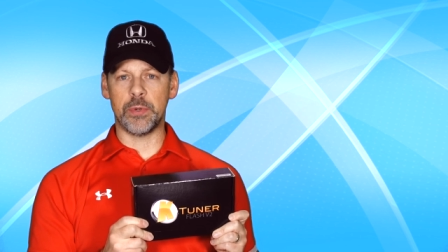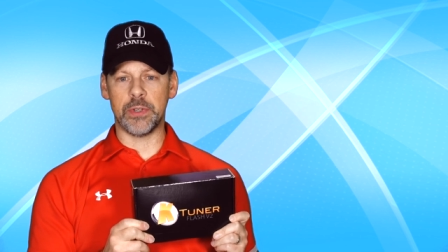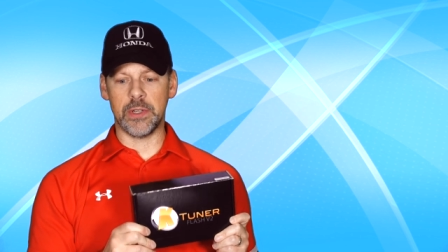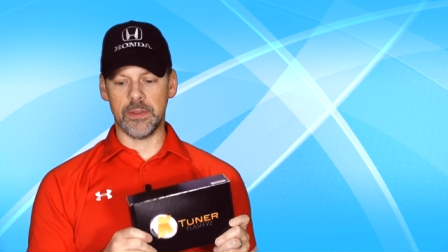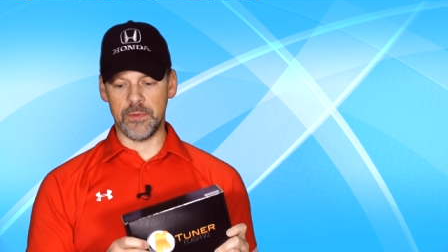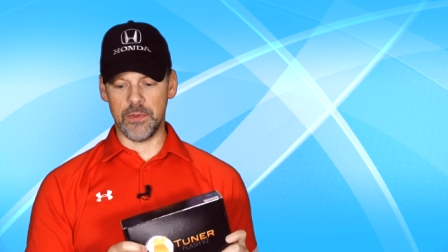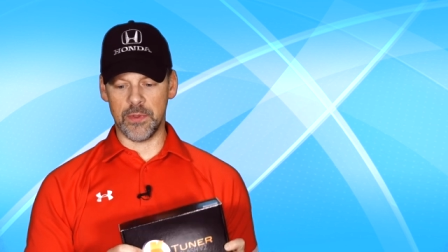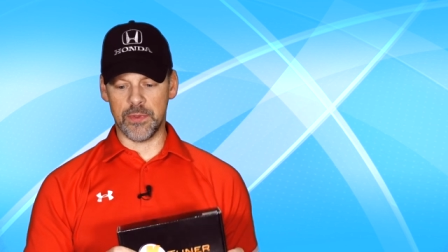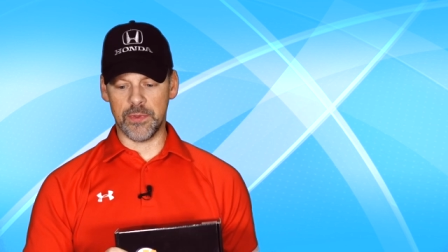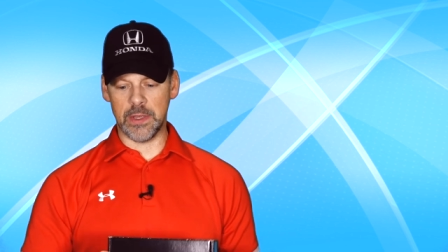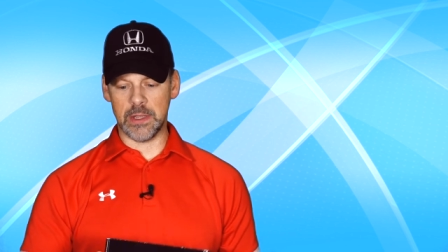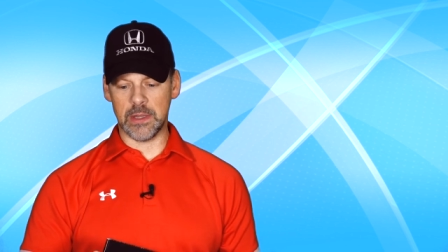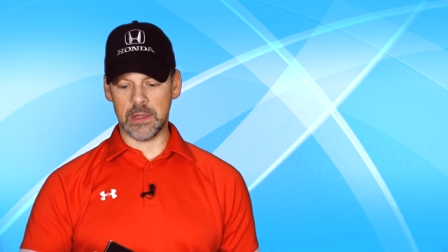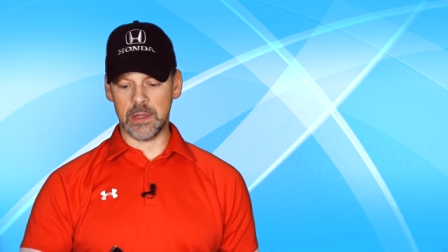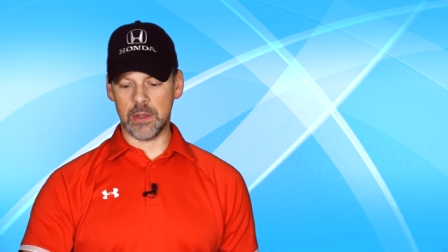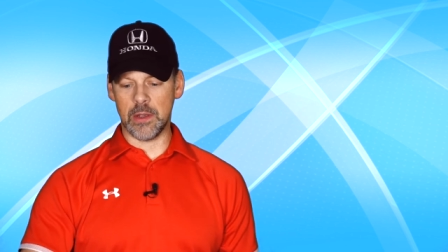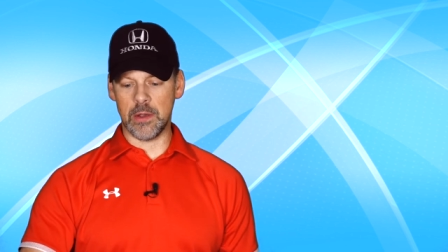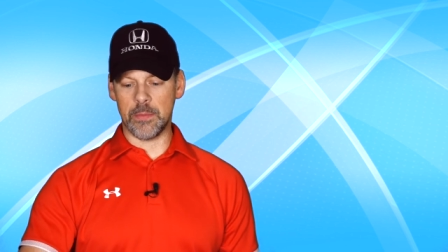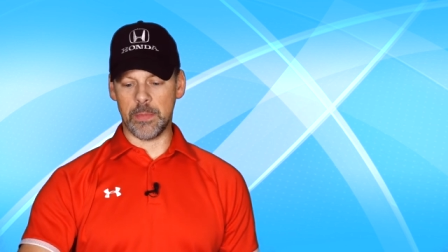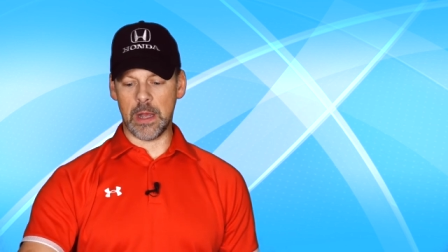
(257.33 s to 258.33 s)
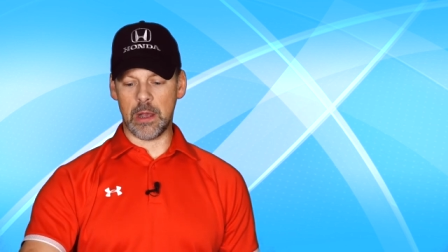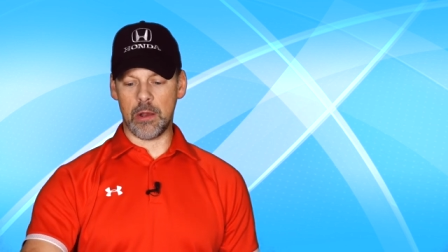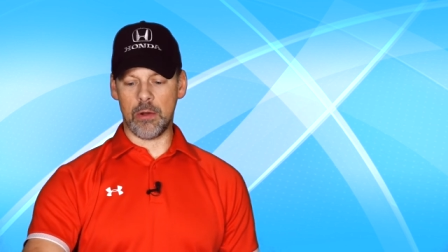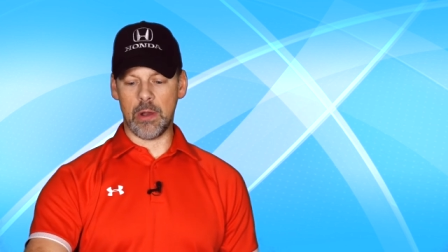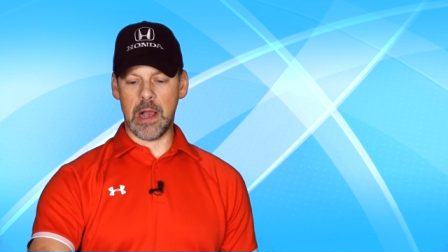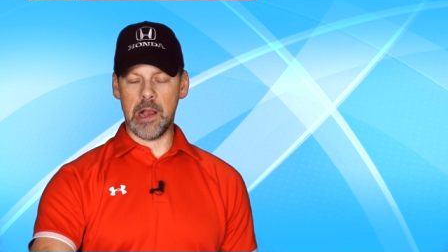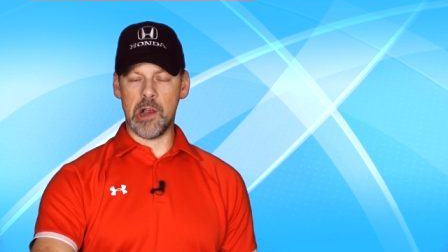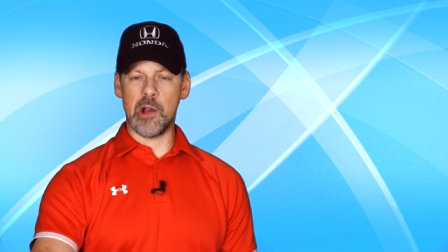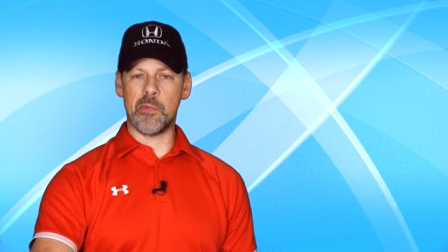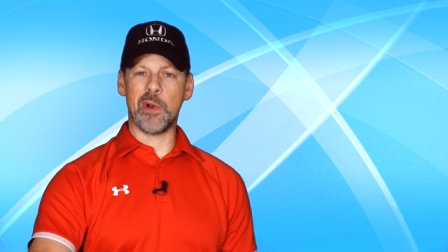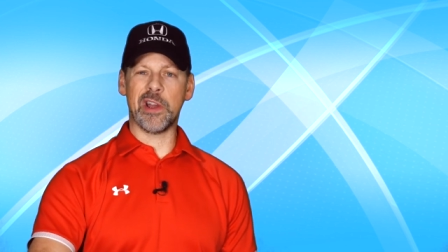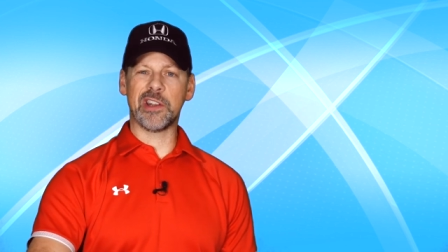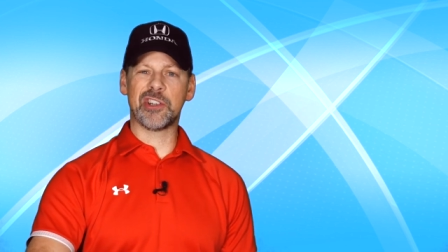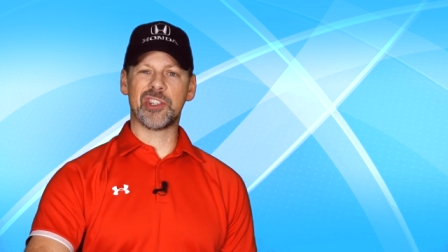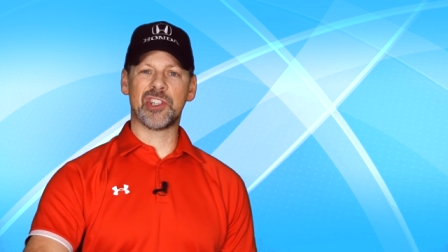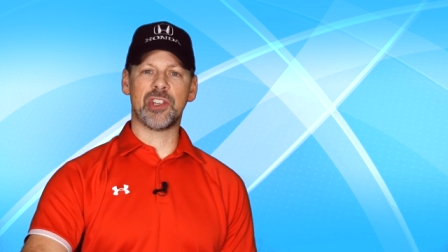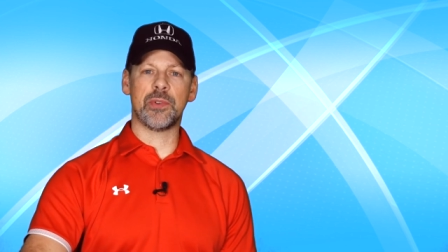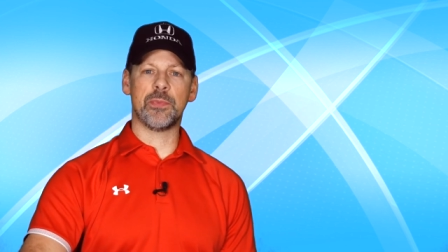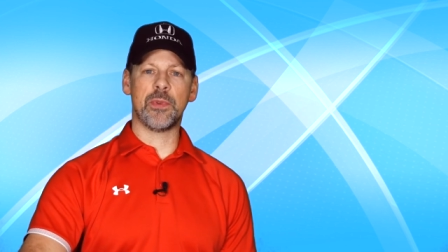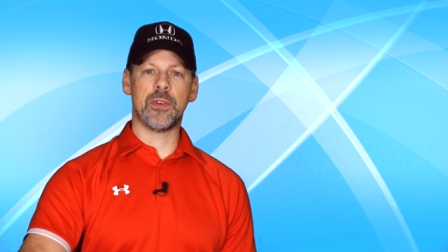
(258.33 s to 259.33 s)
but if you think about how
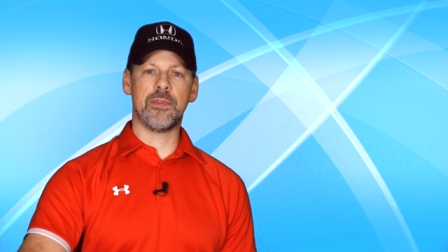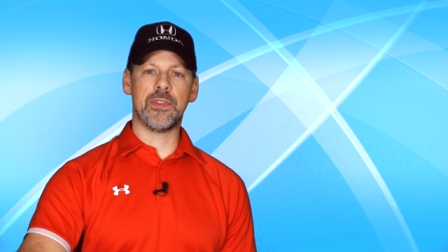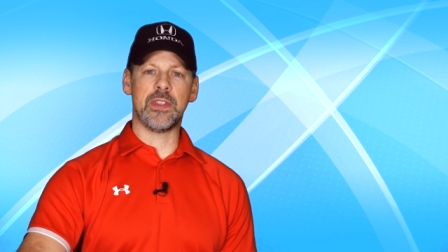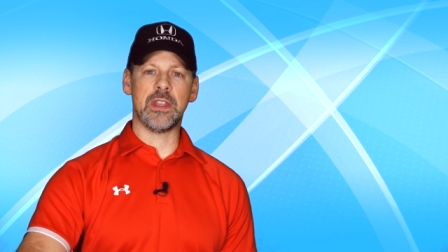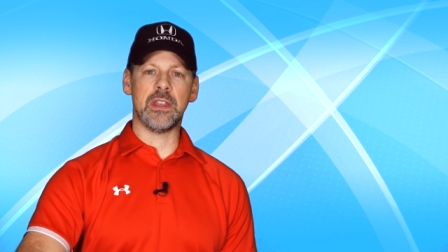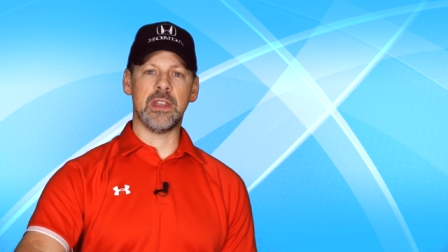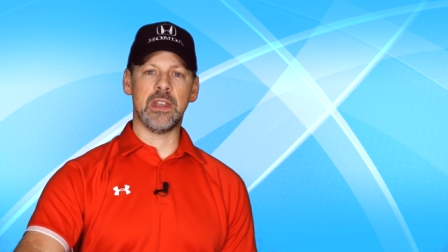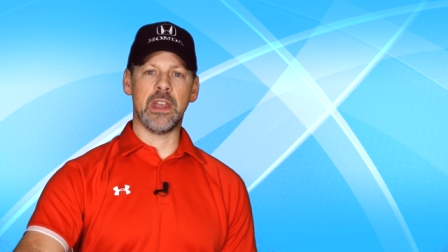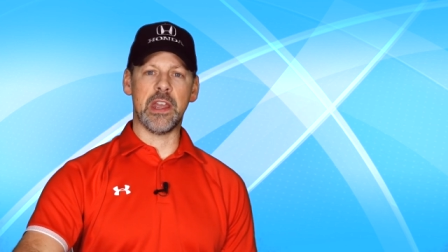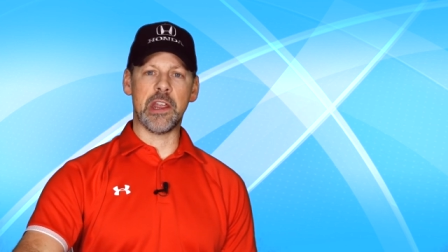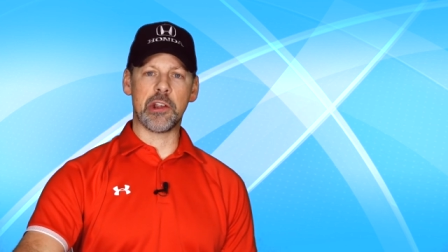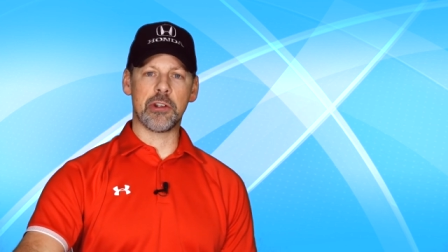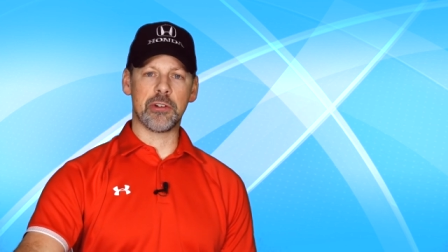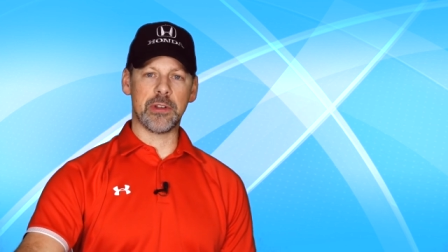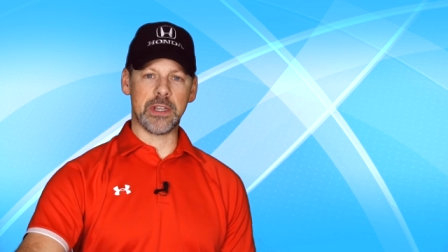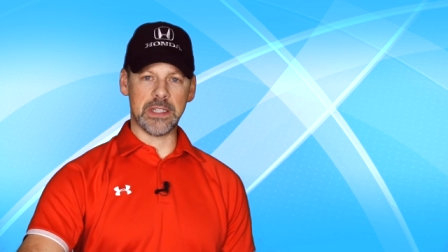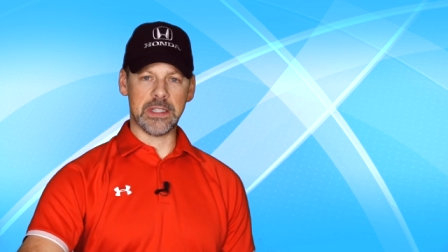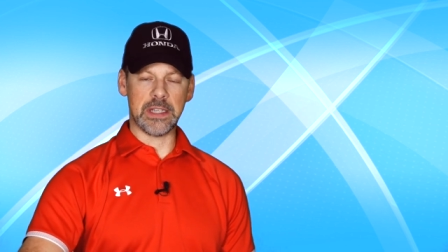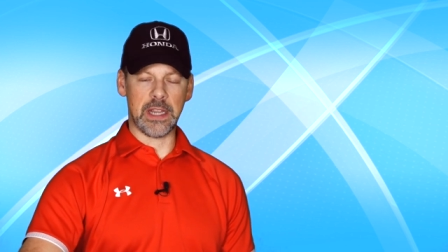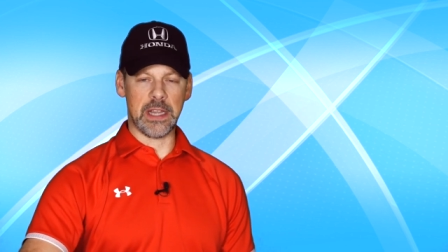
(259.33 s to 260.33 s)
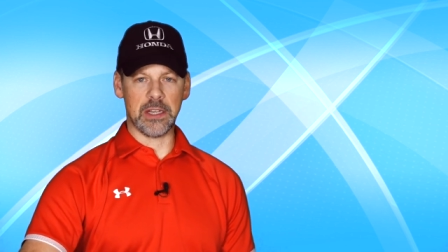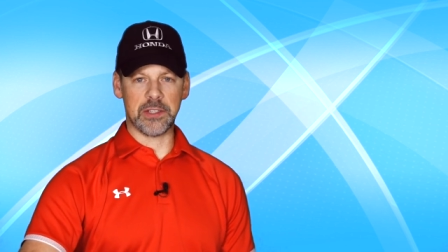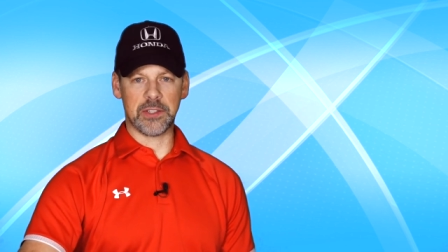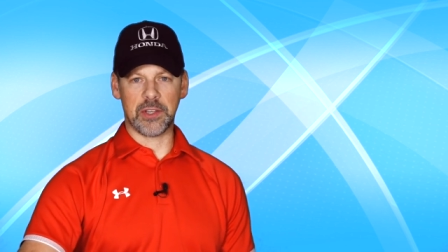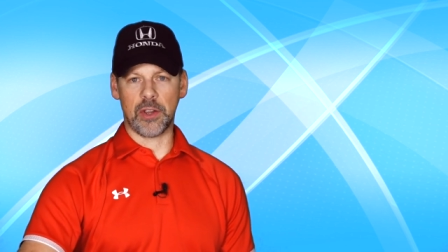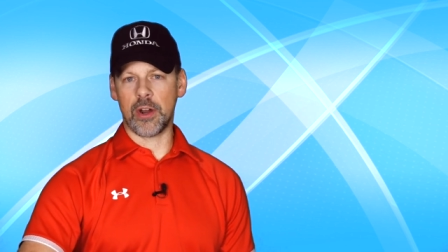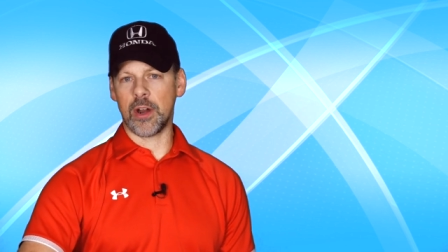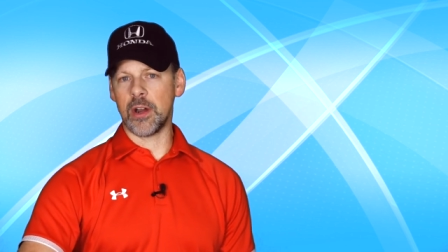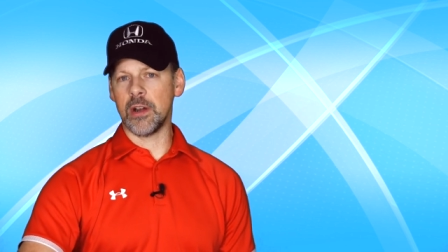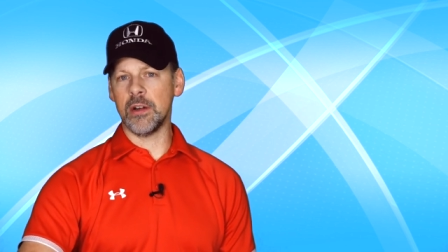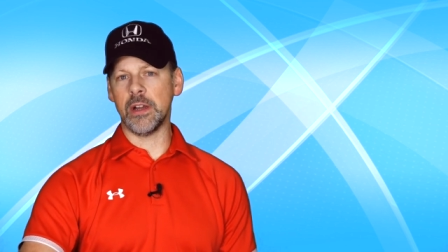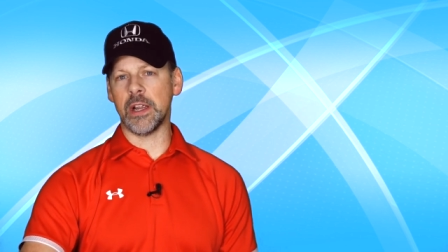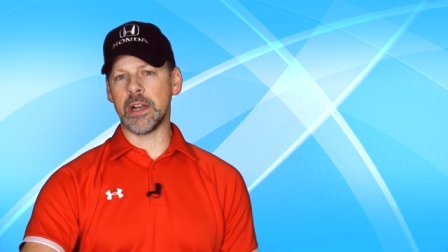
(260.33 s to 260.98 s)
much some of the air intakes are,